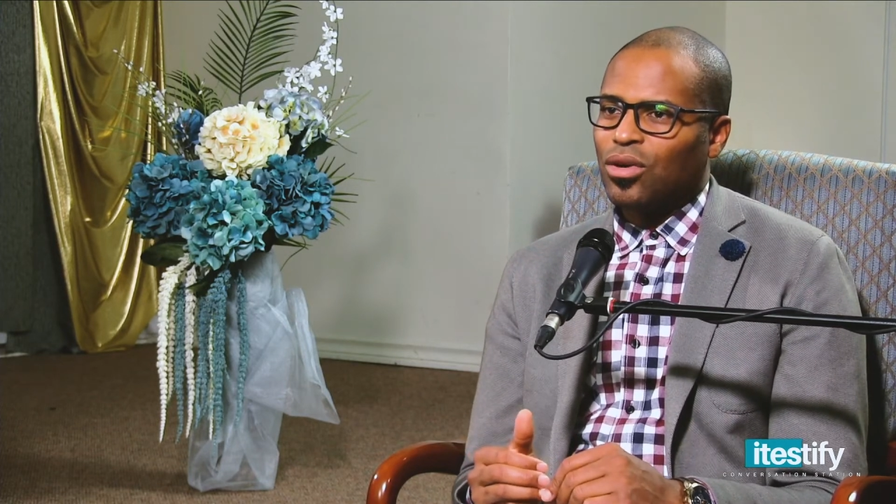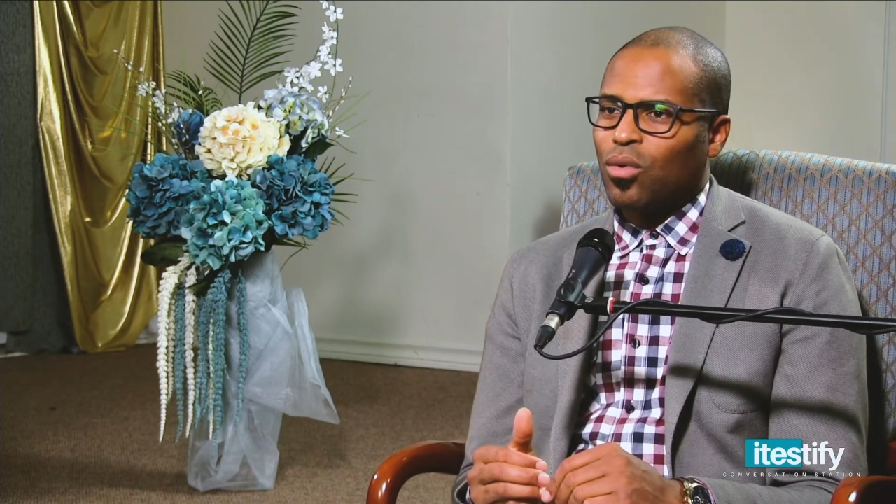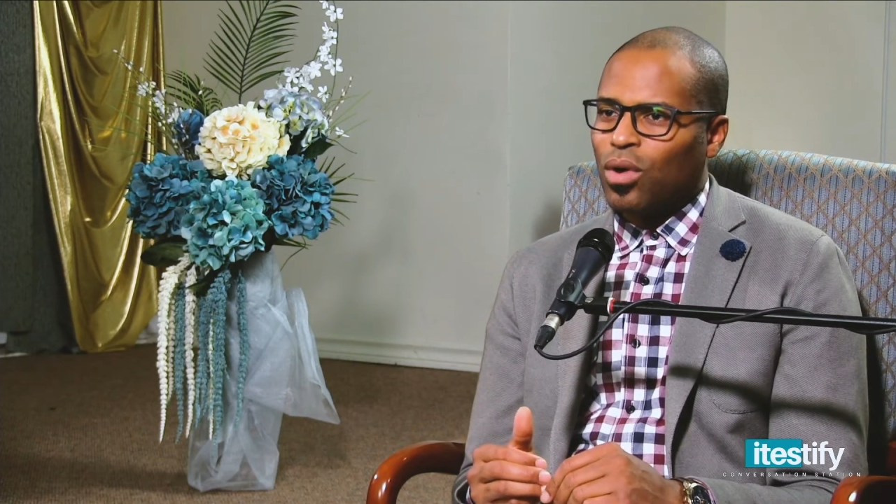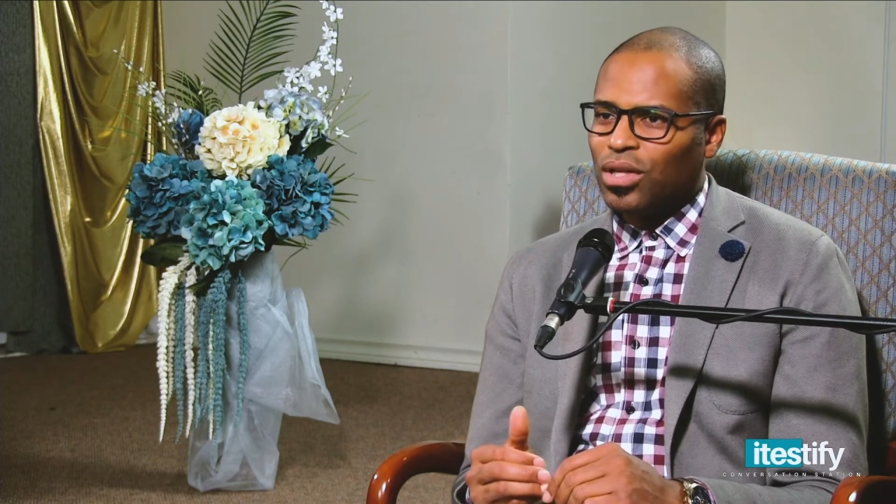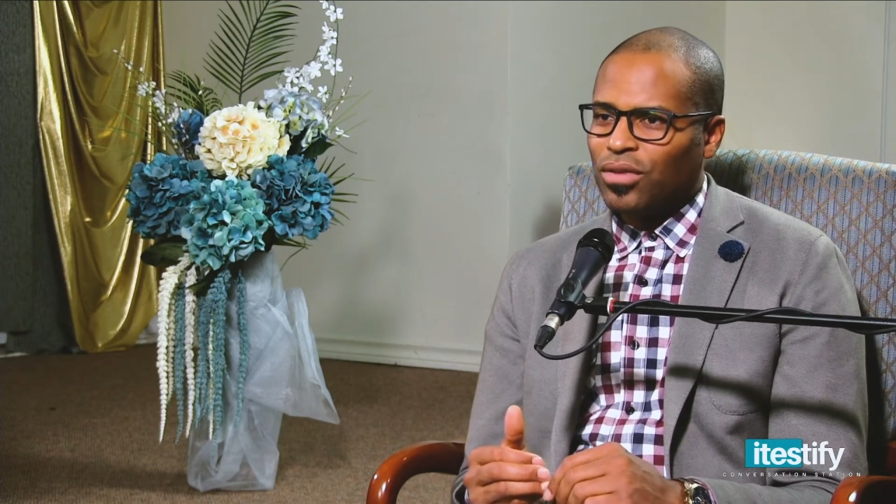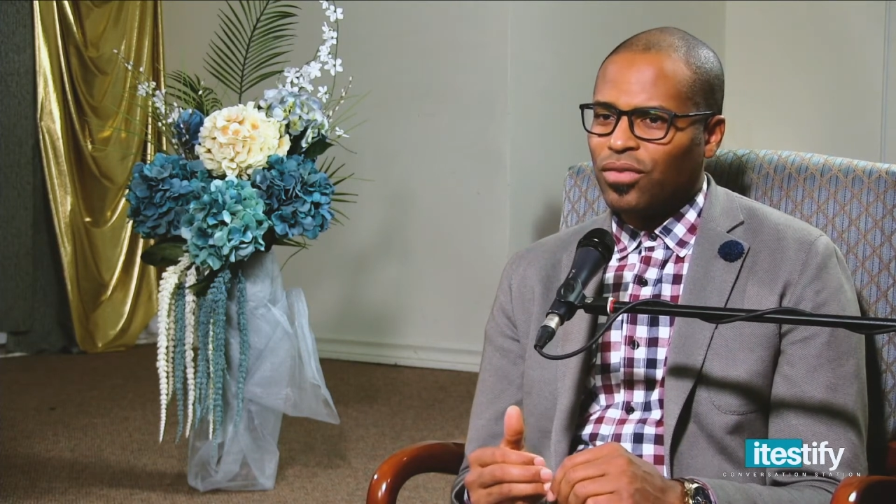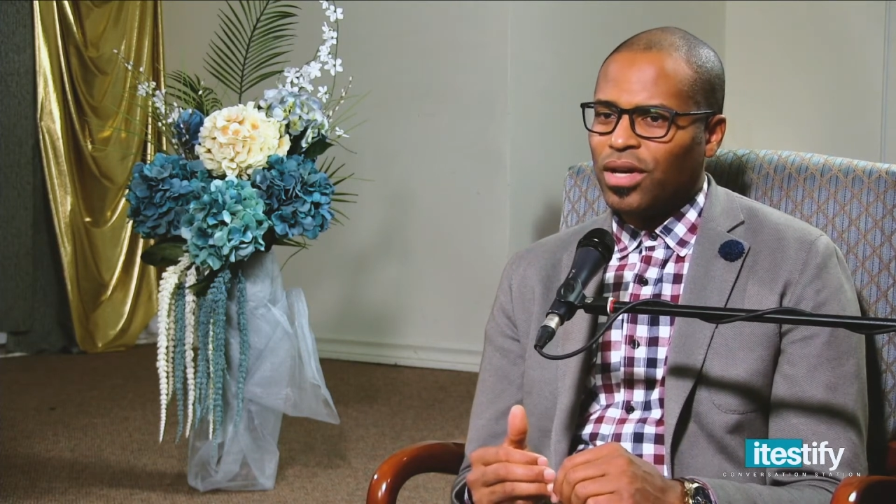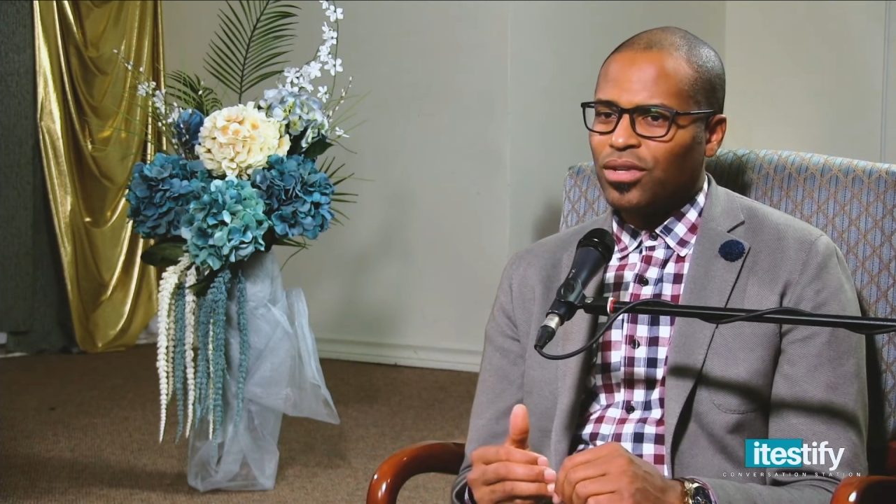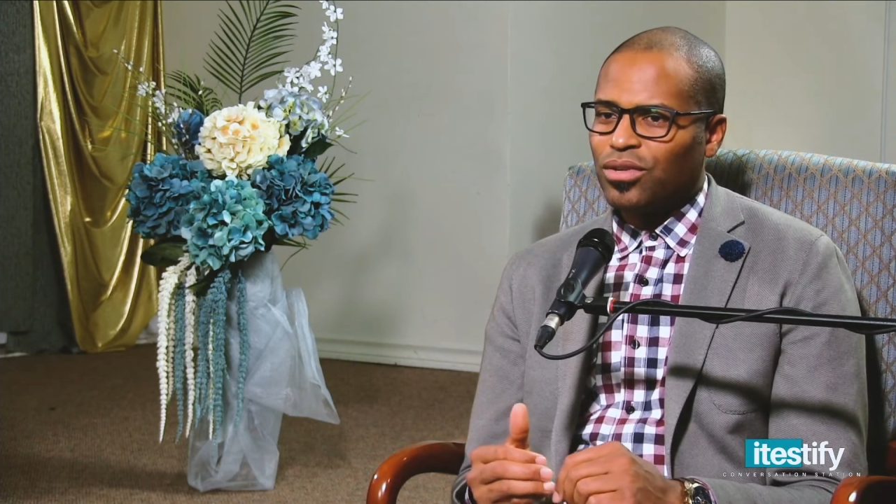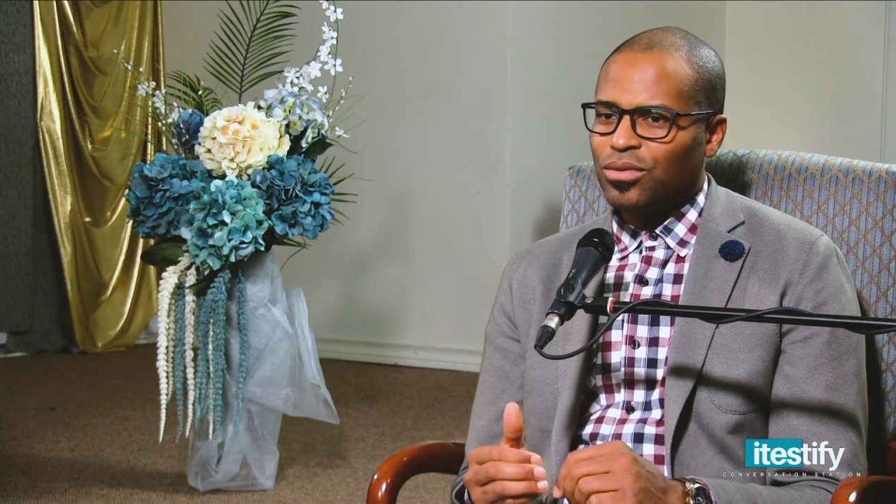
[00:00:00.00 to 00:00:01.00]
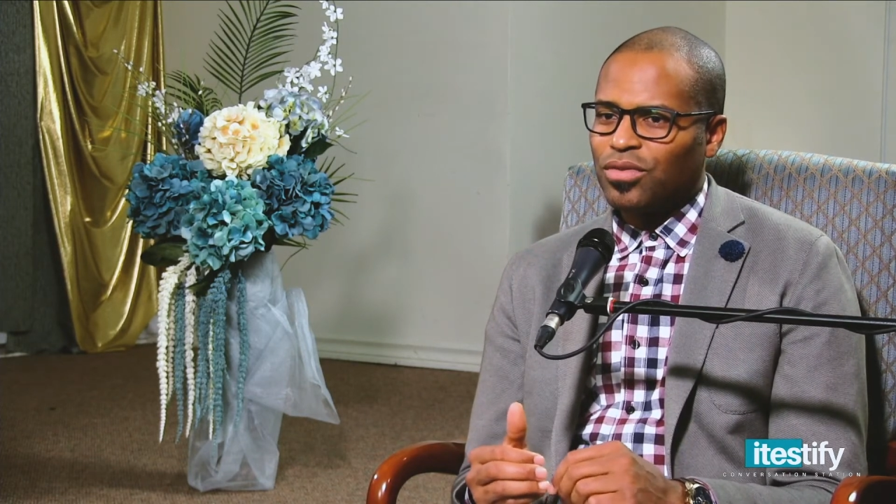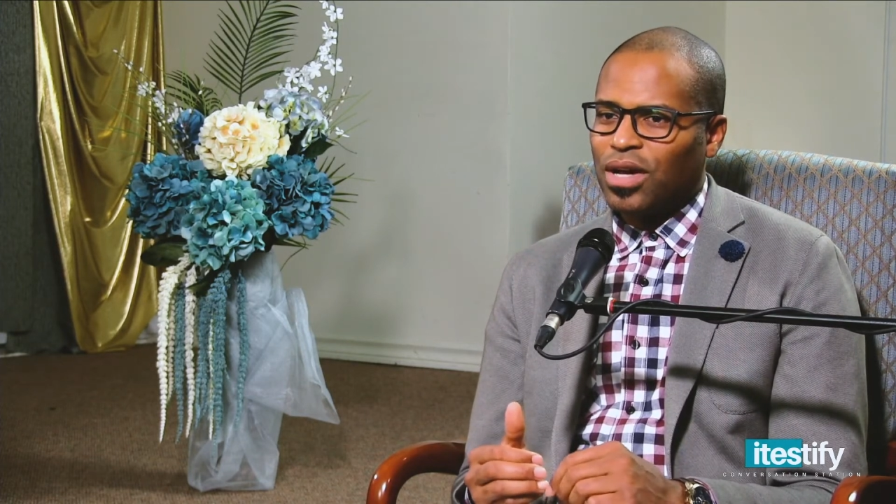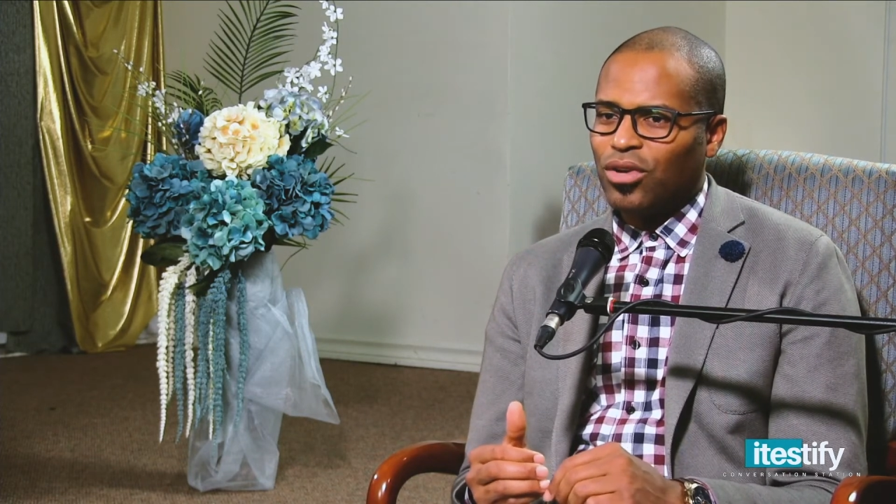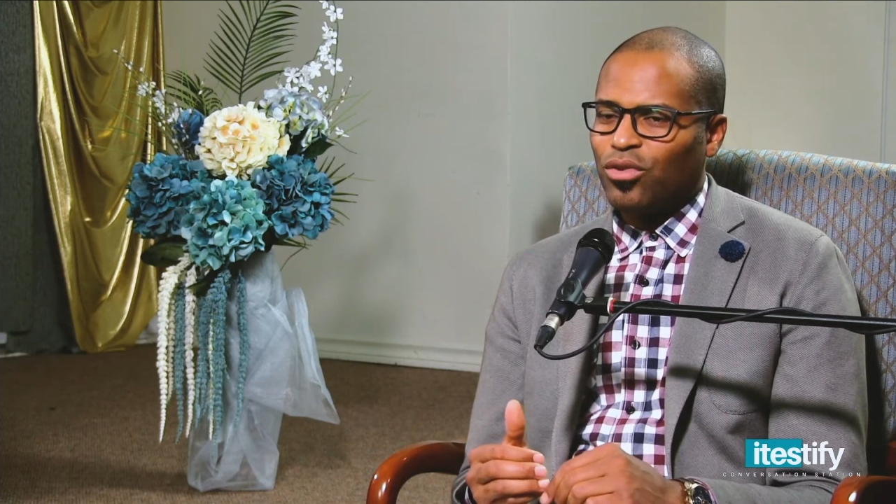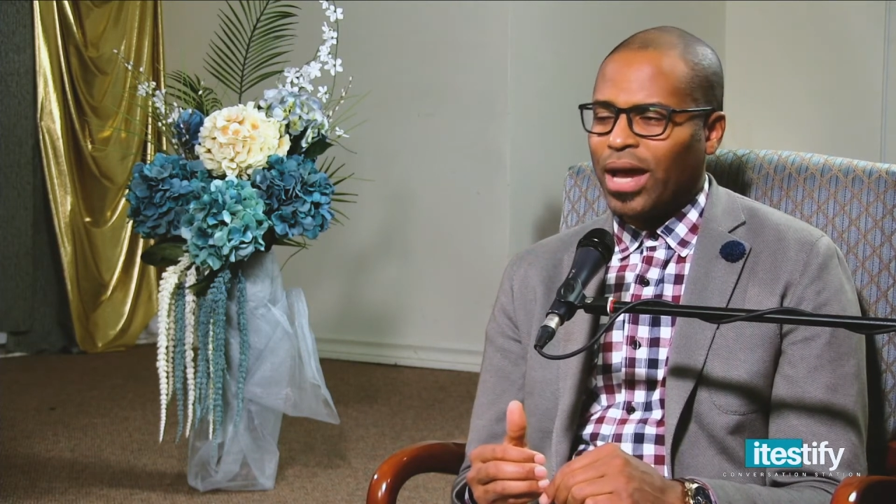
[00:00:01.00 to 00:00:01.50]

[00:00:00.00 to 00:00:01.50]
quantify in terms of how you